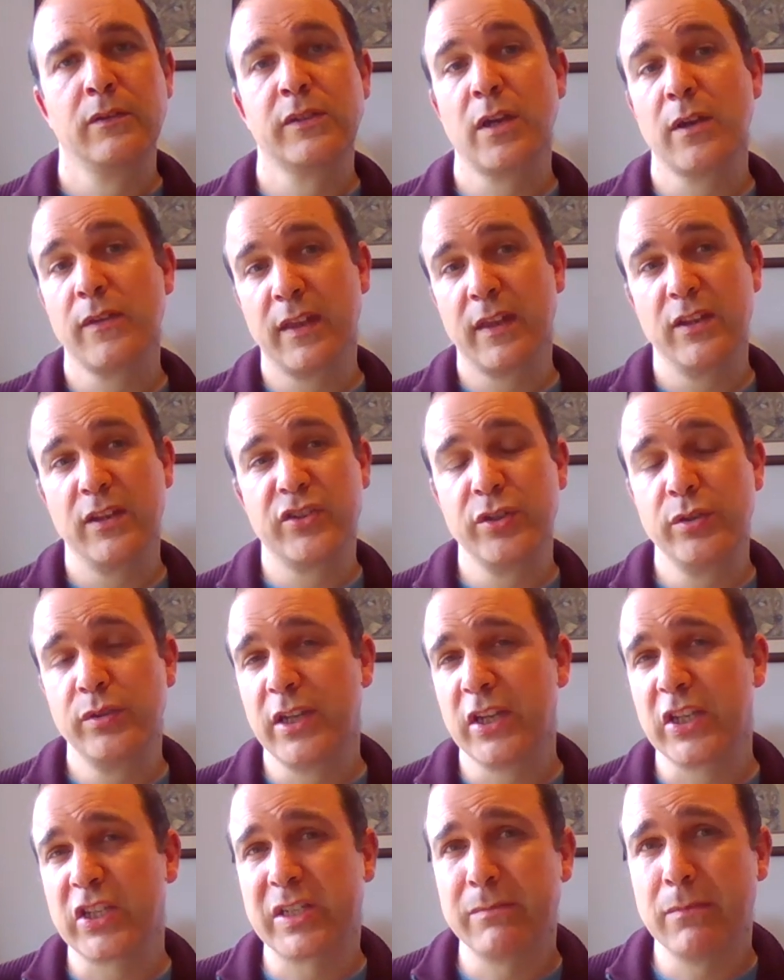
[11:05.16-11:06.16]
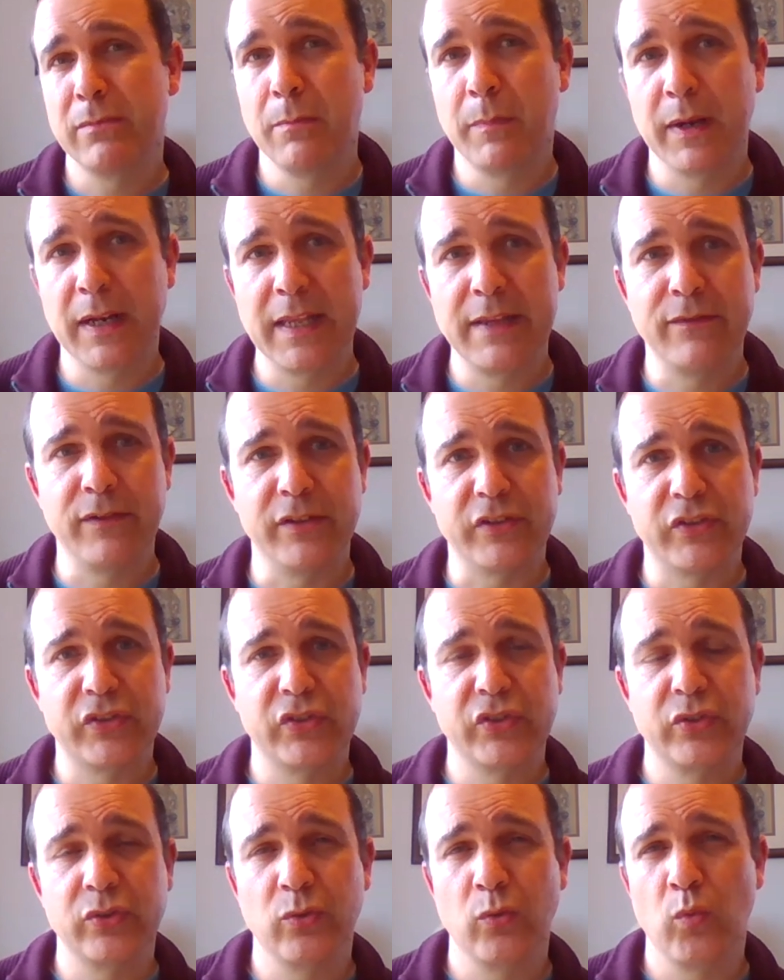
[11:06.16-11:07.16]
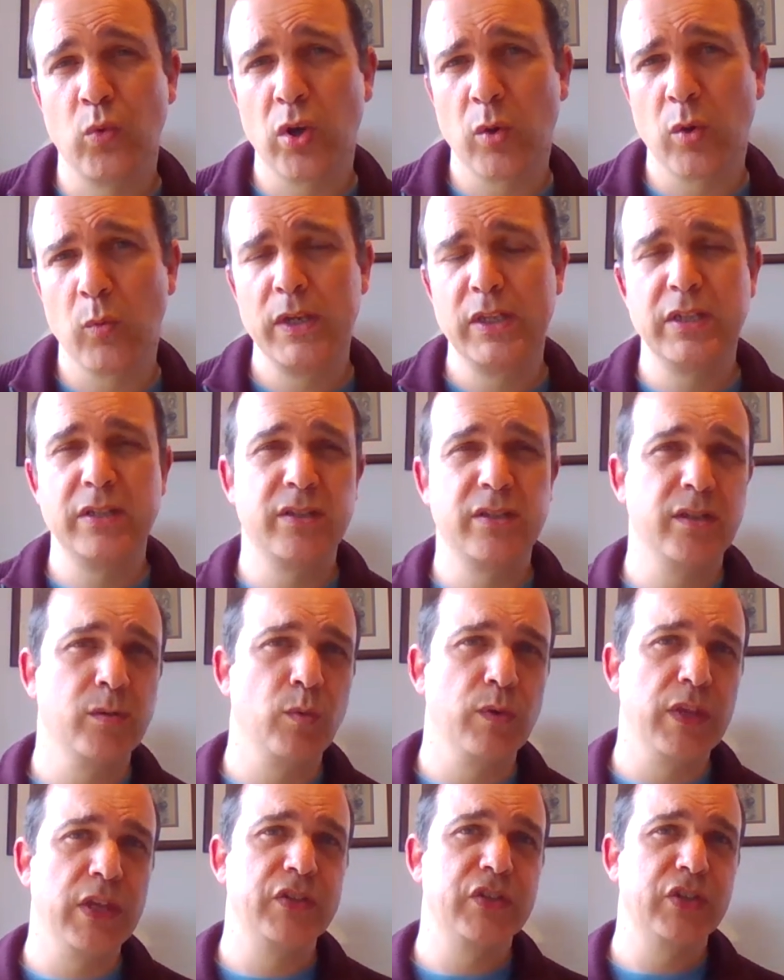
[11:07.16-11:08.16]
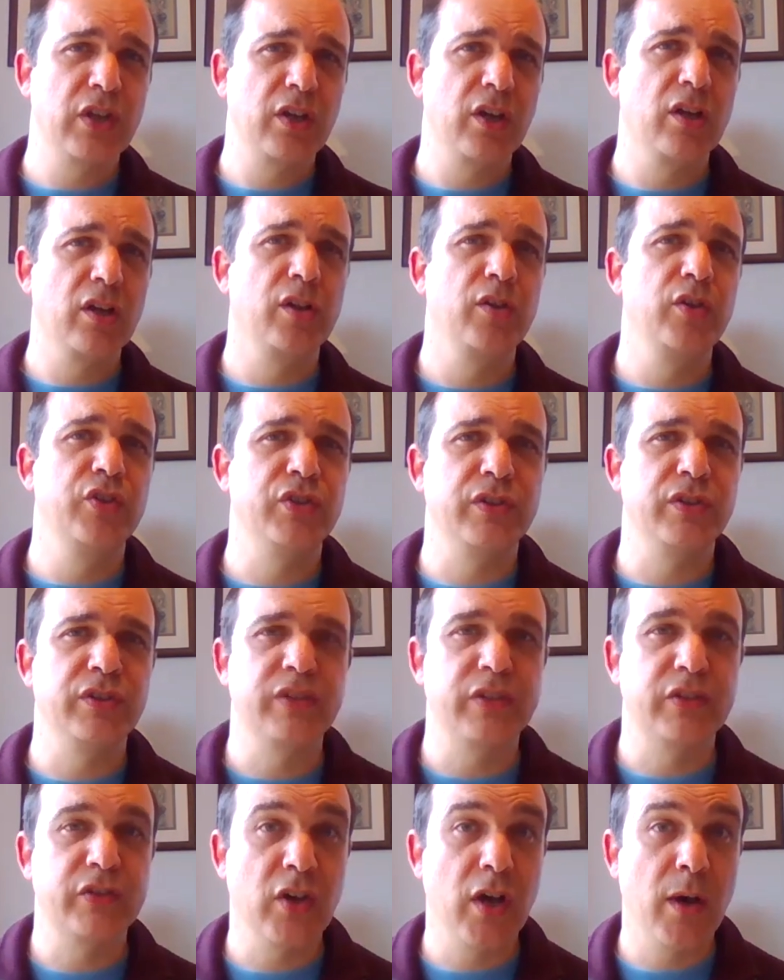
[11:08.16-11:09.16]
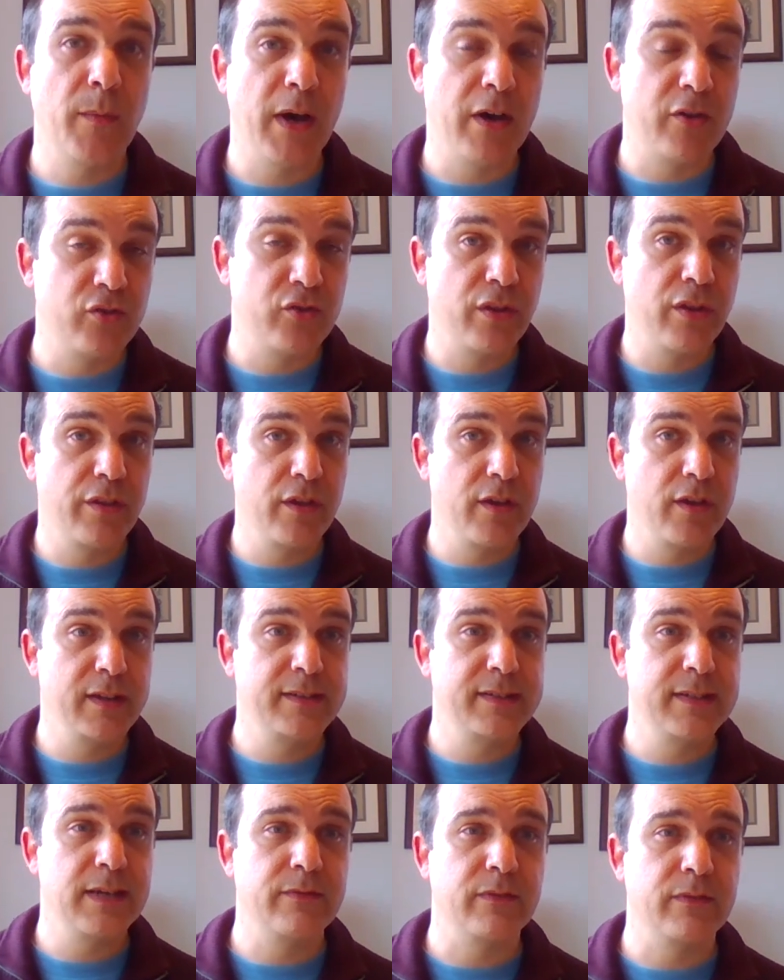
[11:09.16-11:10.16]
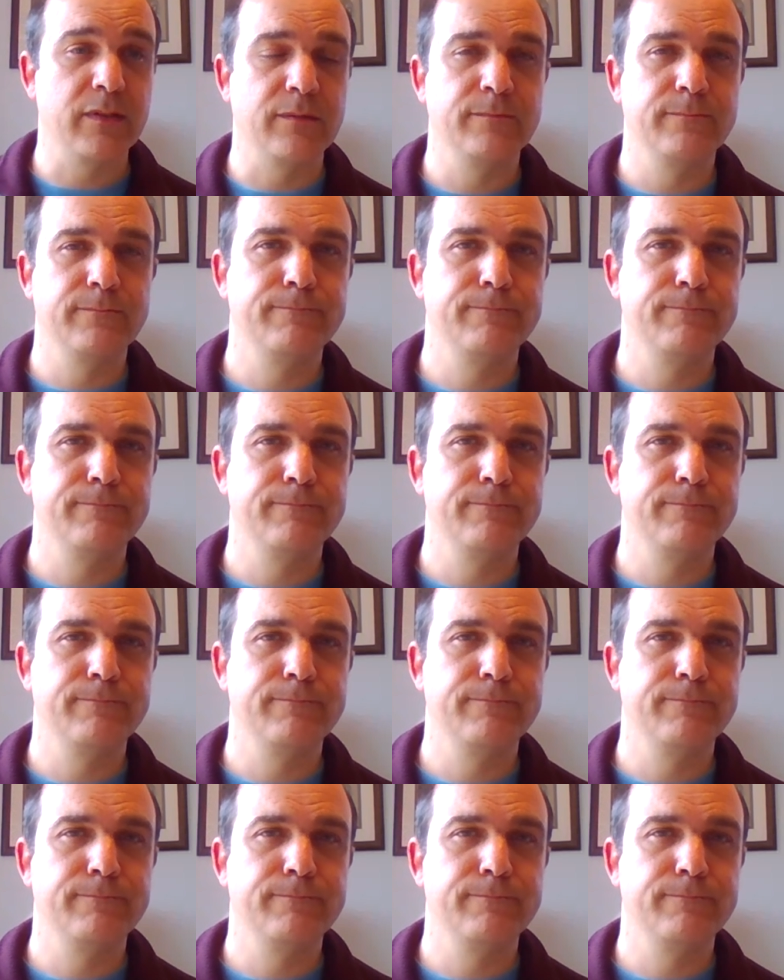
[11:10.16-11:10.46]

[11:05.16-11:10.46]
So then, as New Testament believers, what are we to do with this conclusion to Psalm 137?